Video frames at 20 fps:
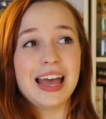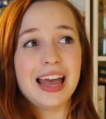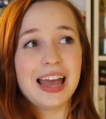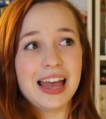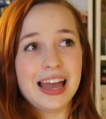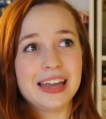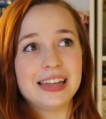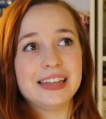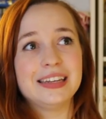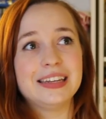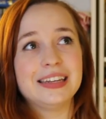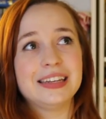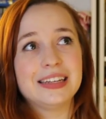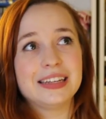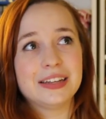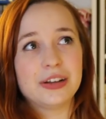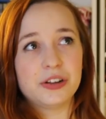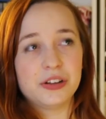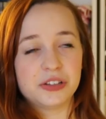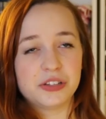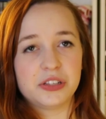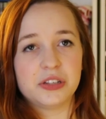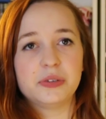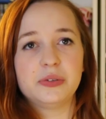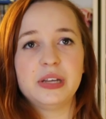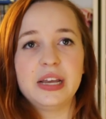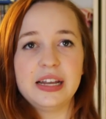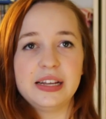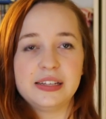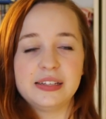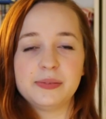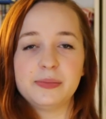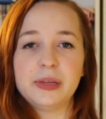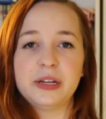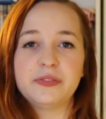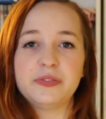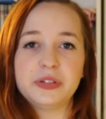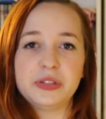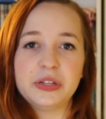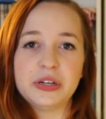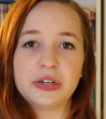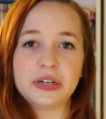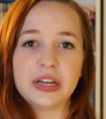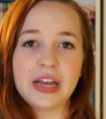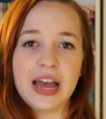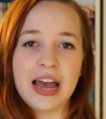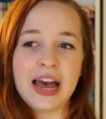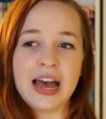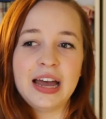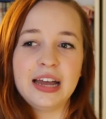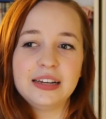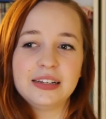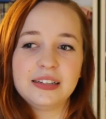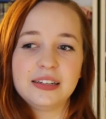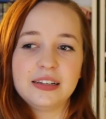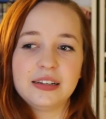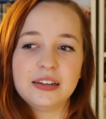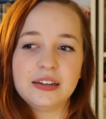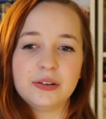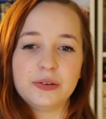and also takes a bit of a look at